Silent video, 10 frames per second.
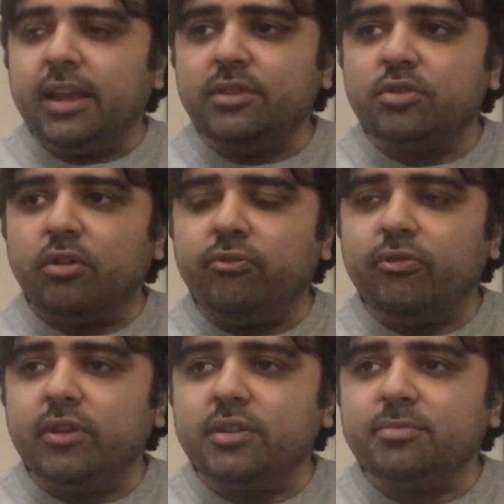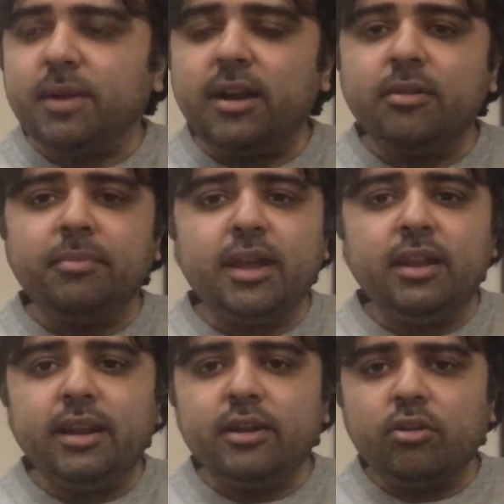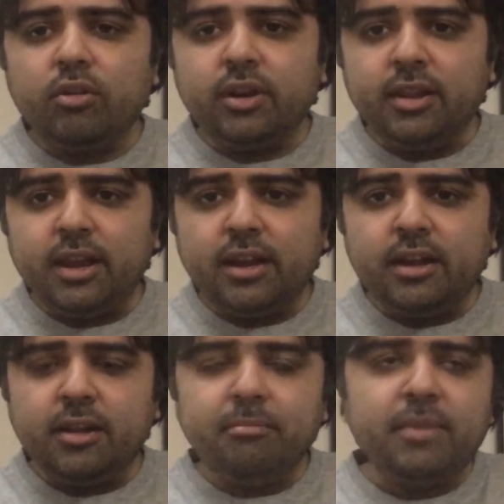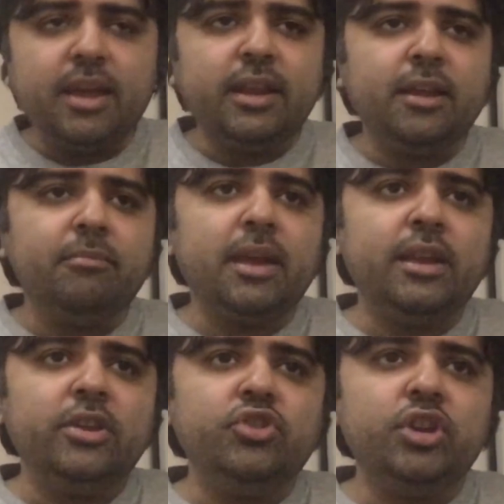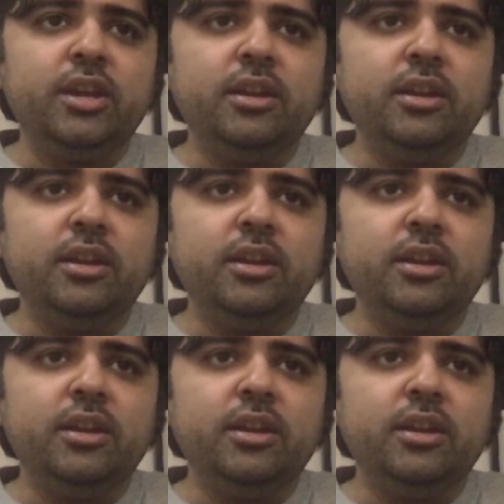of Spider-Man, later on he ended up marrying Mary Jane.